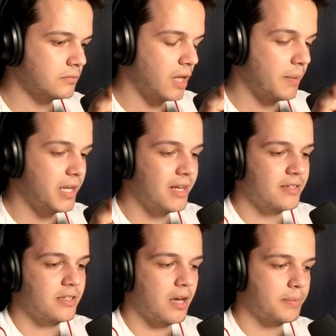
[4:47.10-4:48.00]
it
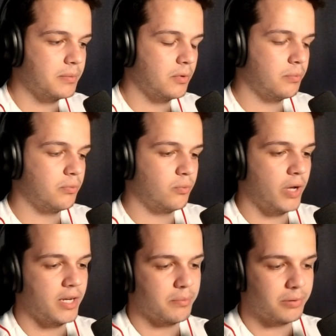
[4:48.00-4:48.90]
is the optimal
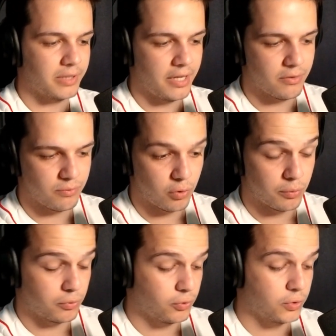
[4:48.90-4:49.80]
way to play the
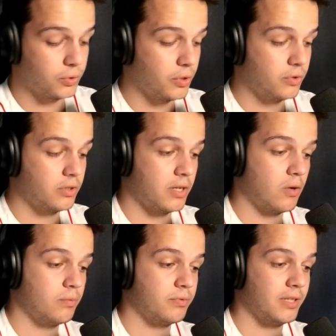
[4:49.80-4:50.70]
normal Royal Ghost, and
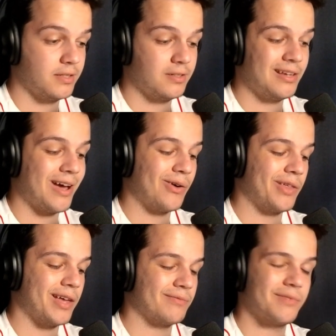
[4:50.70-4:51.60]
let's see how
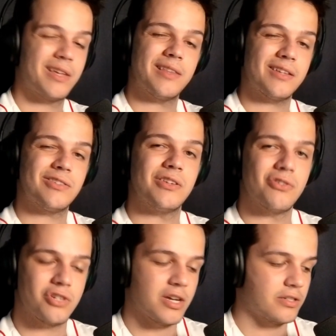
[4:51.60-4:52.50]
that
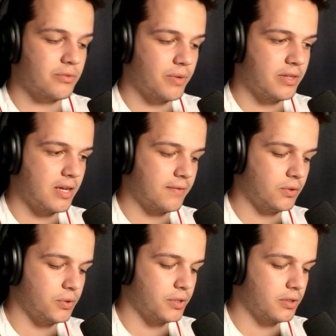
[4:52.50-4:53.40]
synergizes with the
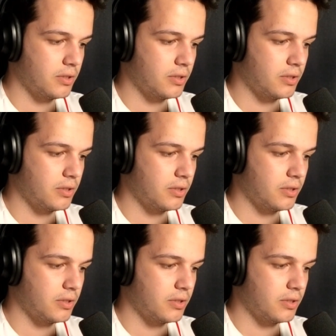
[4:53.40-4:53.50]
evolution.